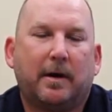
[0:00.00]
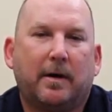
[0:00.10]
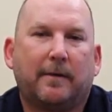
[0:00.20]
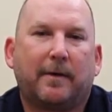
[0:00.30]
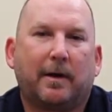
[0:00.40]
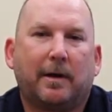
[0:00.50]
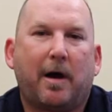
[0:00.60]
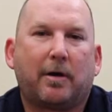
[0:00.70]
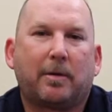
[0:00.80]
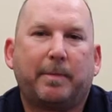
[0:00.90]
over a
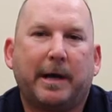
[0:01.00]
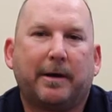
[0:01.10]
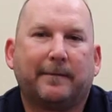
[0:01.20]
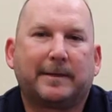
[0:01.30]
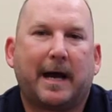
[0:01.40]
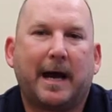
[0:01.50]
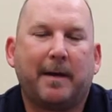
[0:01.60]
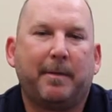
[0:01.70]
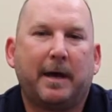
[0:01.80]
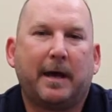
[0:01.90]
longer period of
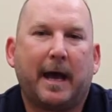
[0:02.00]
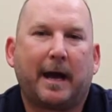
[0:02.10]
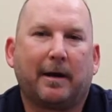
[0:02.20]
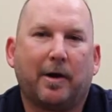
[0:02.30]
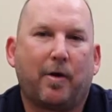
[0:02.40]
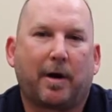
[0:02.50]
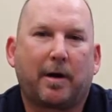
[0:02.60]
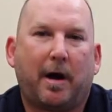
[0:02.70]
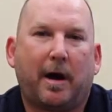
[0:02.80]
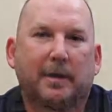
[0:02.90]
time at a lower
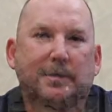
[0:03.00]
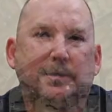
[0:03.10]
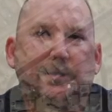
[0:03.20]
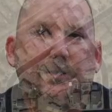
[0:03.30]
cost.